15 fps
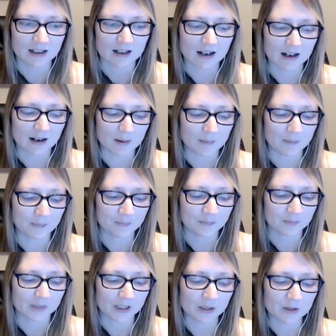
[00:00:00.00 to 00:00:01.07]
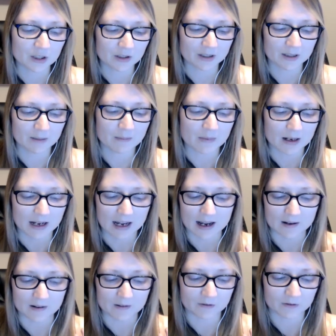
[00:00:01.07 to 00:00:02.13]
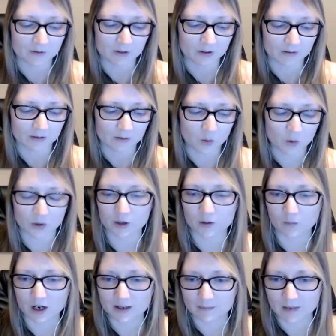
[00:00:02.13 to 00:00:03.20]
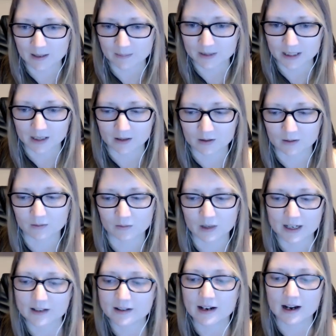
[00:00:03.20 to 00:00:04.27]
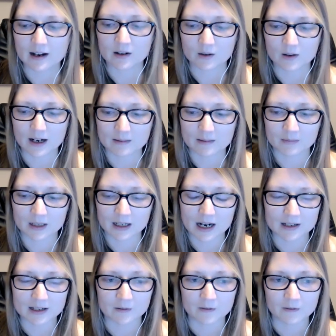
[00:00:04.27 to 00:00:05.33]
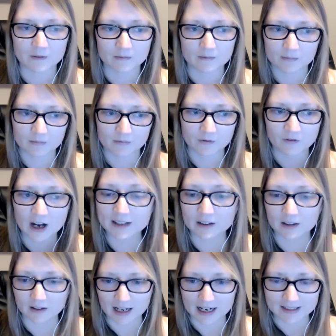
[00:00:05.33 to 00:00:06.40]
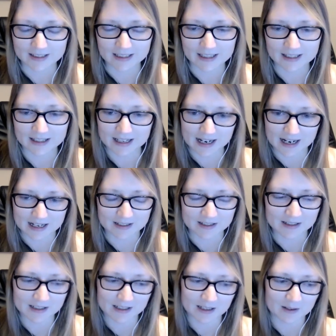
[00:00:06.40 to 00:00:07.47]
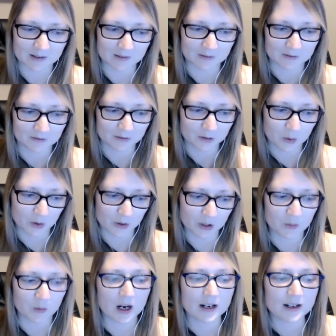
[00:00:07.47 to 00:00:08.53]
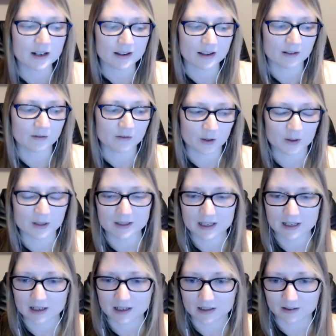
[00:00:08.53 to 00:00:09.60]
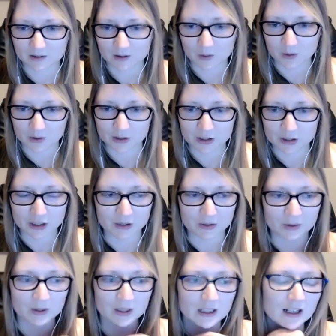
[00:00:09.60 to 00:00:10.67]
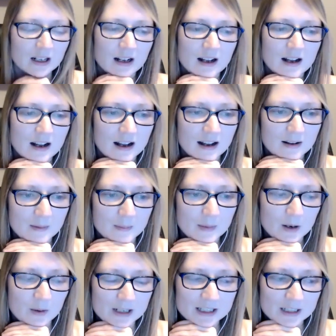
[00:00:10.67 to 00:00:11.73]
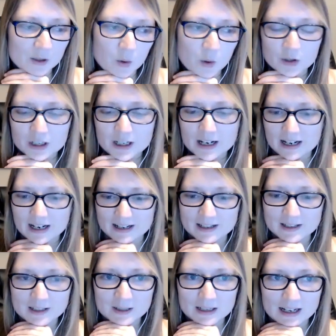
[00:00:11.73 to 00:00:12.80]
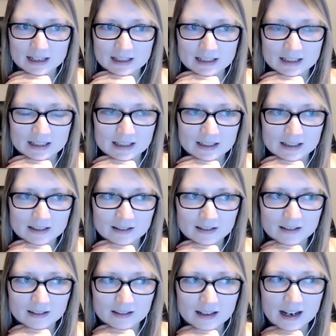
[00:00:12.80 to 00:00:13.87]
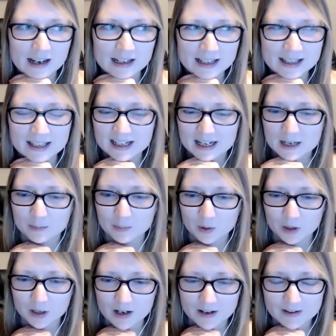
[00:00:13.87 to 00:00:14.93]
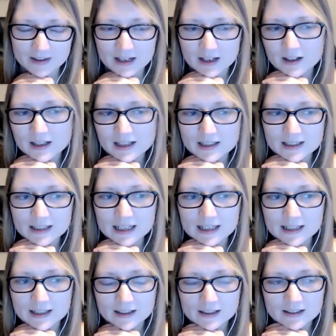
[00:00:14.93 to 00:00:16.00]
um, usually have quarter one mapped out. Right now, I'm kind of finalizing the end of quarter one and then focusing on quarter two, um, always a quarter ahead. And anything I put on there is, like,